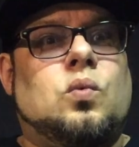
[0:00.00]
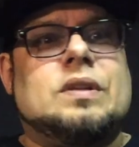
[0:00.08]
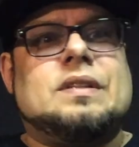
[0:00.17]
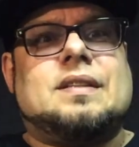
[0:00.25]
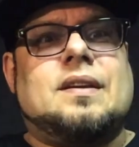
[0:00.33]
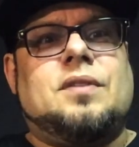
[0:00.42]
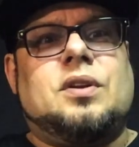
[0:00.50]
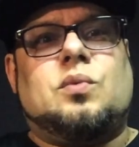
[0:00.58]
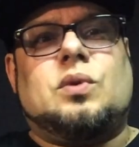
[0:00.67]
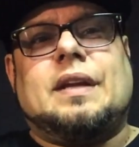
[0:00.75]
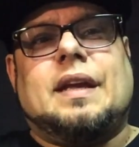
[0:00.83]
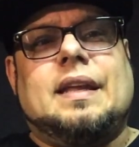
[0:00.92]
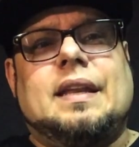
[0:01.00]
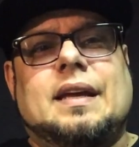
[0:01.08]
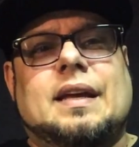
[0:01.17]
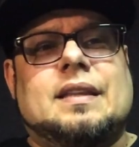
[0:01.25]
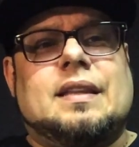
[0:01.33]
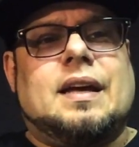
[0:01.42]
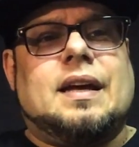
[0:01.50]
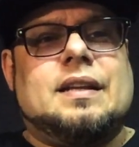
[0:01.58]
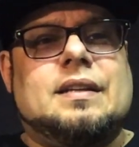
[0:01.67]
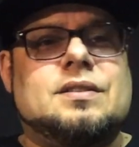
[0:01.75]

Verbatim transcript: 170, 180 online.